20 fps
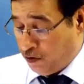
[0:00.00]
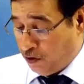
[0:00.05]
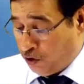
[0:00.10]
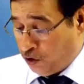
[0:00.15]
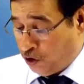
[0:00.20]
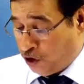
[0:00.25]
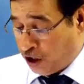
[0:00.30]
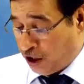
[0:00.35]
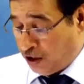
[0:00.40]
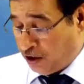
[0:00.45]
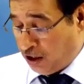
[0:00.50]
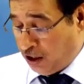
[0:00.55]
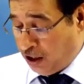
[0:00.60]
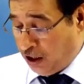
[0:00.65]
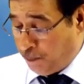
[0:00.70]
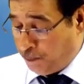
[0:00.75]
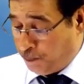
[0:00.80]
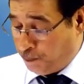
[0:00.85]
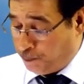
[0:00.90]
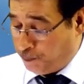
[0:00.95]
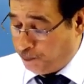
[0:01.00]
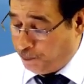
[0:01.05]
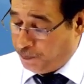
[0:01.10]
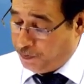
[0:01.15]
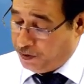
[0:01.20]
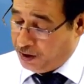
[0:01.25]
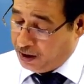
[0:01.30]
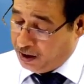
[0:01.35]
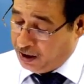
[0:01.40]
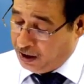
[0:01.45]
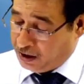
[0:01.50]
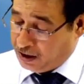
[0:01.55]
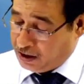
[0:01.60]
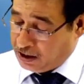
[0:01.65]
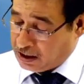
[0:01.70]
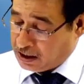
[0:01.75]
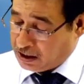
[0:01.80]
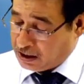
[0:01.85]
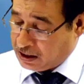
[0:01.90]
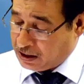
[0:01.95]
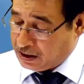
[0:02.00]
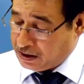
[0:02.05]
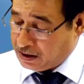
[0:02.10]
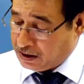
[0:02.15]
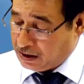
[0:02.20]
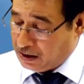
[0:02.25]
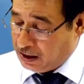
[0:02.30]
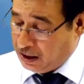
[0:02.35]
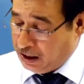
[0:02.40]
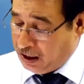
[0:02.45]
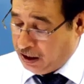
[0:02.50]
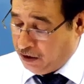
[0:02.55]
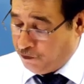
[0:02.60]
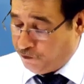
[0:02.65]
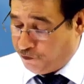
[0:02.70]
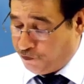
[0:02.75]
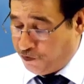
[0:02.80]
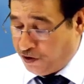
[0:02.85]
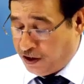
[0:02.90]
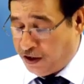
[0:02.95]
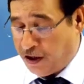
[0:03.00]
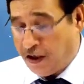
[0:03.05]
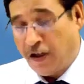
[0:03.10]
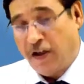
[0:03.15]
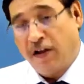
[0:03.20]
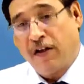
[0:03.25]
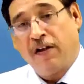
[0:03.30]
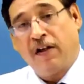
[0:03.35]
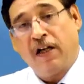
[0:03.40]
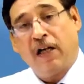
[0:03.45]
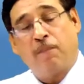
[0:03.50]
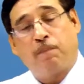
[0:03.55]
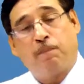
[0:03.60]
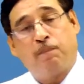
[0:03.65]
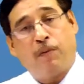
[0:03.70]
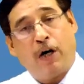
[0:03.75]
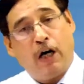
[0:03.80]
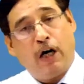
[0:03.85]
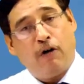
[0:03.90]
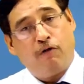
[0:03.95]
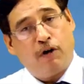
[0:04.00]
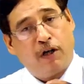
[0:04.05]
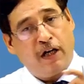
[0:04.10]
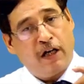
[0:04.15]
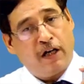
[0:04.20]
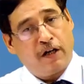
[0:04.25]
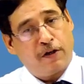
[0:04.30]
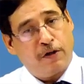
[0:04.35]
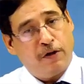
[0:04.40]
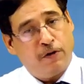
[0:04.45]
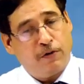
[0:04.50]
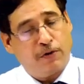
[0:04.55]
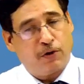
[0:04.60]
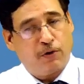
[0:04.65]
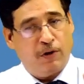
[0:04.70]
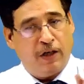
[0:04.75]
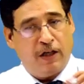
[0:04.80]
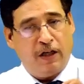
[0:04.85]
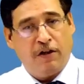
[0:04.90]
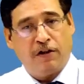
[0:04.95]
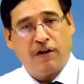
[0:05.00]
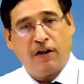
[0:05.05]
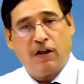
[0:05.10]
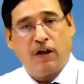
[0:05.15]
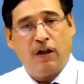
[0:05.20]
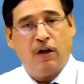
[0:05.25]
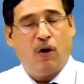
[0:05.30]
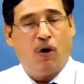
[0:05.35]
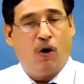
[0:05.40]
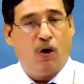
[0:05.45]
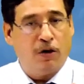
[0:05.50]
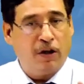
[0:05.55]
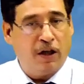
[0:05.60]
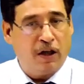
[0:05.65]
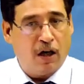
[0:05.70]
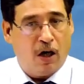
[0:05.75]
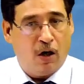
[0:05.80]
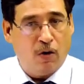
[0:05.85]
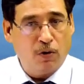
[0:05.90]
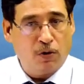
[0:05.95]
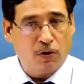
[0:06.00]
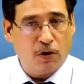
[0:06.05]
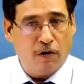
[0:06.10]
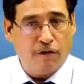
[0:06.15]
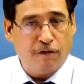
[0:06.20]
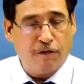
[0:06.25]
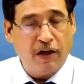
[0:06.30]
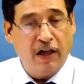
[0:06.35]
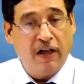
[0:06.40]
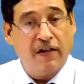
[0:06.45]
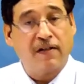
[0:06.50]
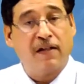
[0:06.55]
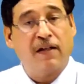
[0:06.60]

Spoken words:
generally it is inferred that power accrues to an entity on account of its